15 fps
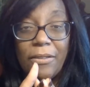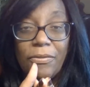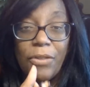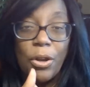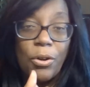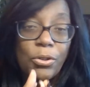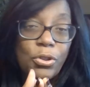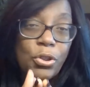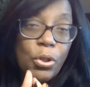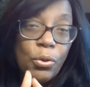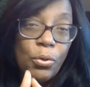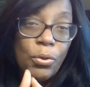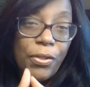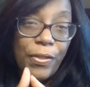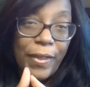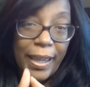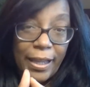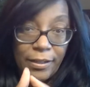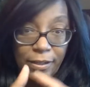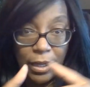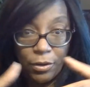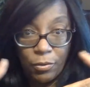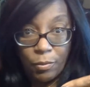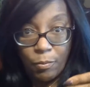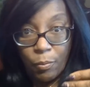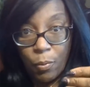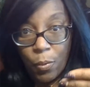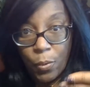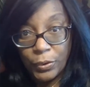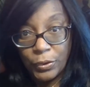There are two things that are
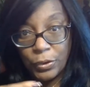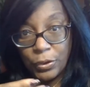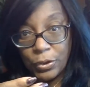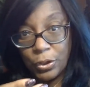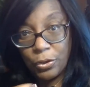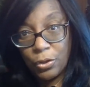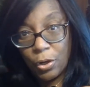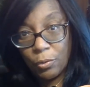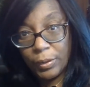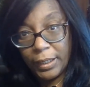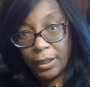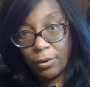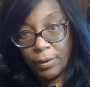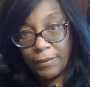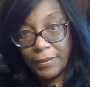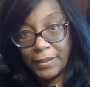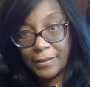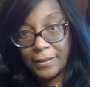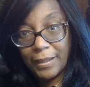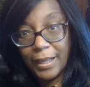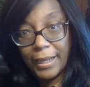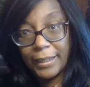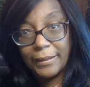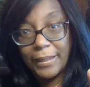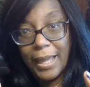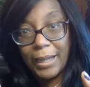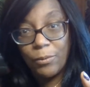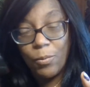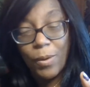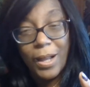important to note here in this
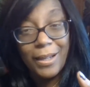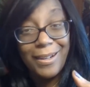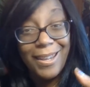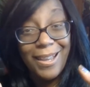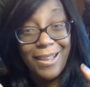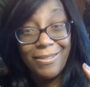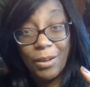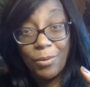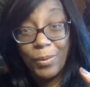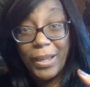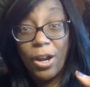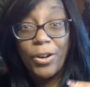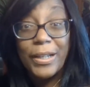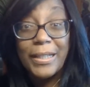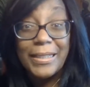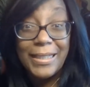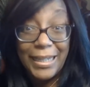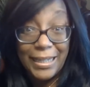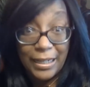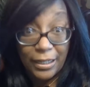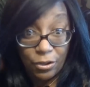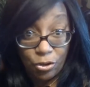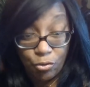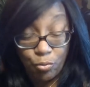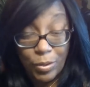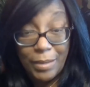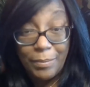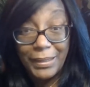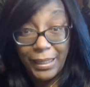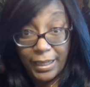guideline. One, that we are indeed
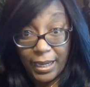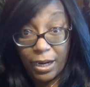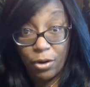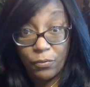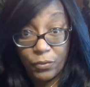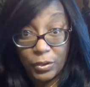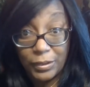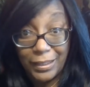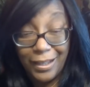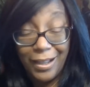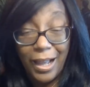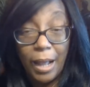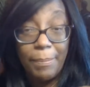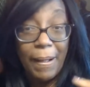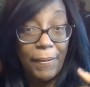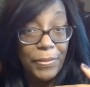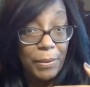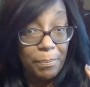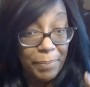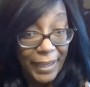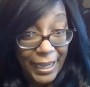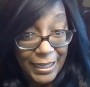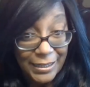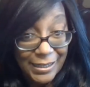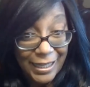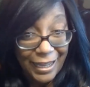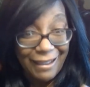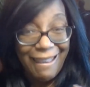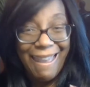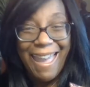extremely careful about the
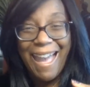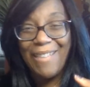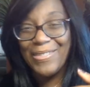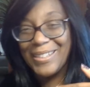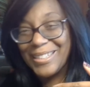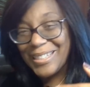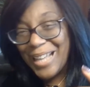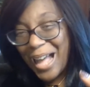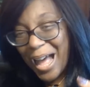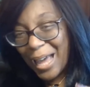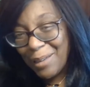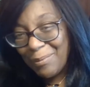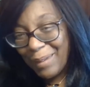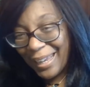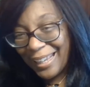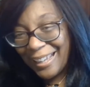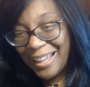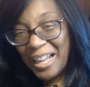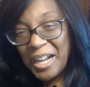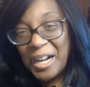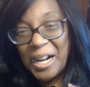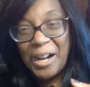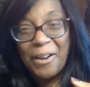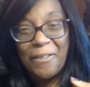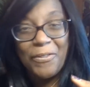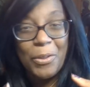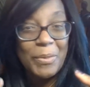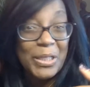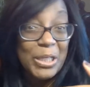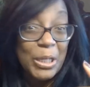pacing and the timing of
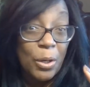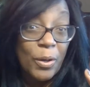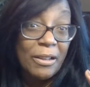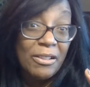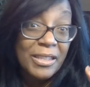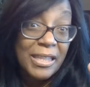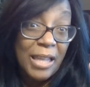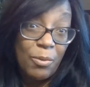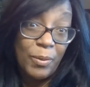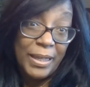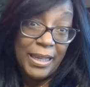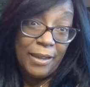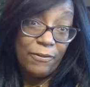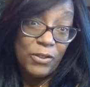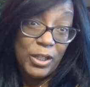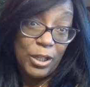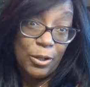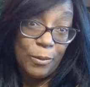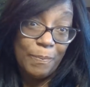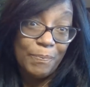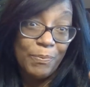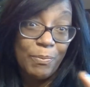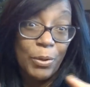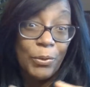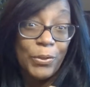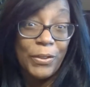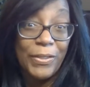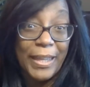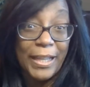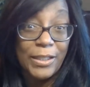the materials that we give to you, both
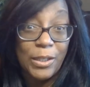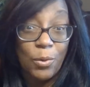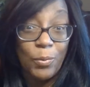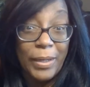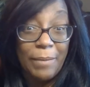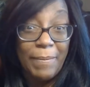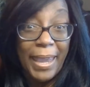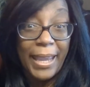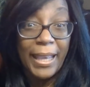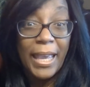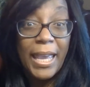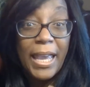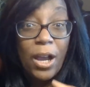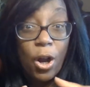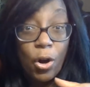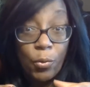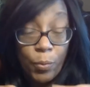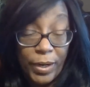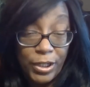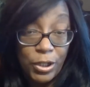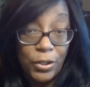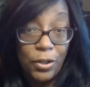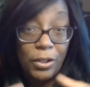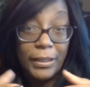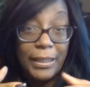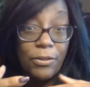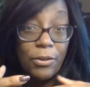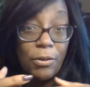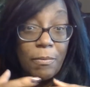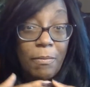the things that we make original,
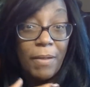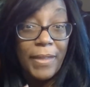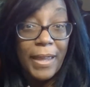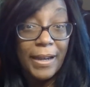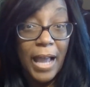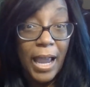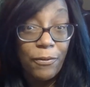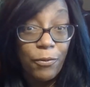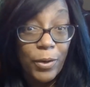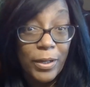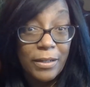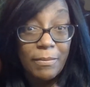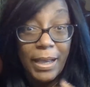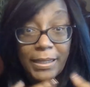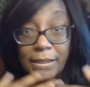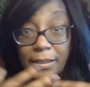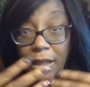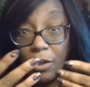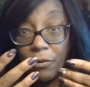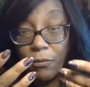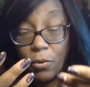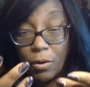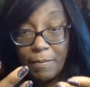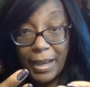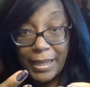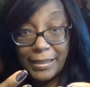either that I've written myself or my